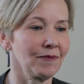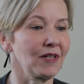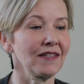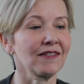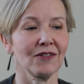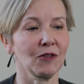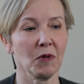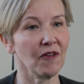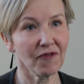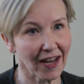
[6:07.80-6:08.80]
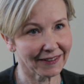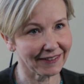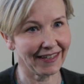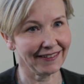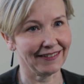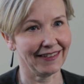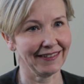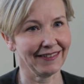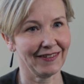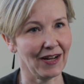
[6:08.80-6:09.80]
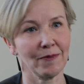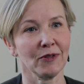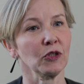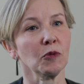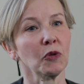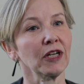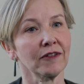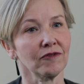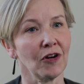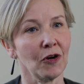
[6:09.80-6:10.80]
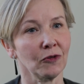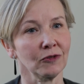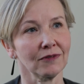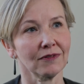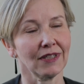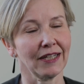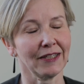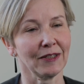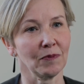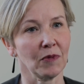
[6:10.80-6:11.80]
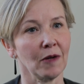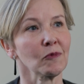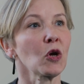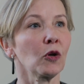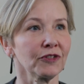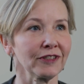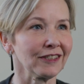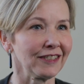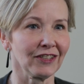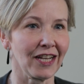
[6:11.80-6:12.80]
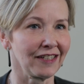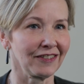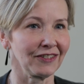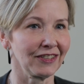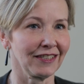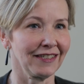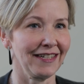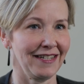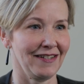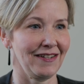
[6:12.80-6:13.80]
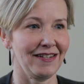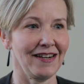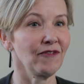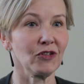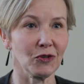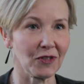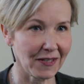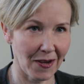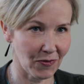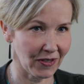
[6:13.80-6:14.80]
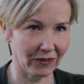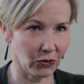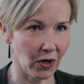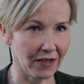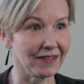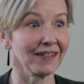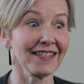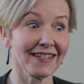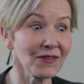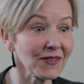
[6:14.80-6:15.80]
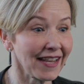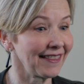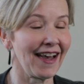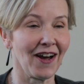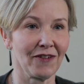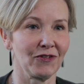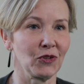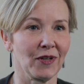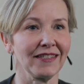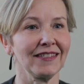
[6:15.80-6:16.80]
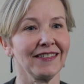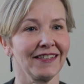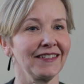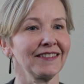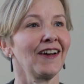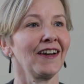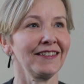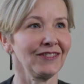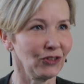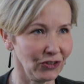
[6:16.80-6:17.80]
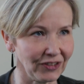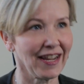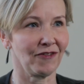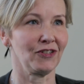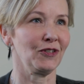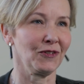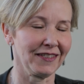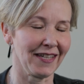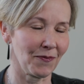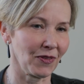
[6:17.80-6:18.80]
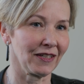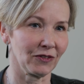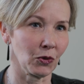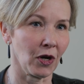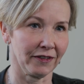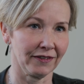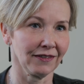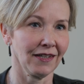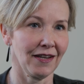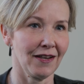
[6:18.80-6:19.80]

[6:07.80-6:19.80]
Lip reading: I mean, it's just been a fascinating, absolutely brilliant role. I'm constantly challenged. Never do the same thing twice. And I still say that after 20 years, I never do the same thing twice.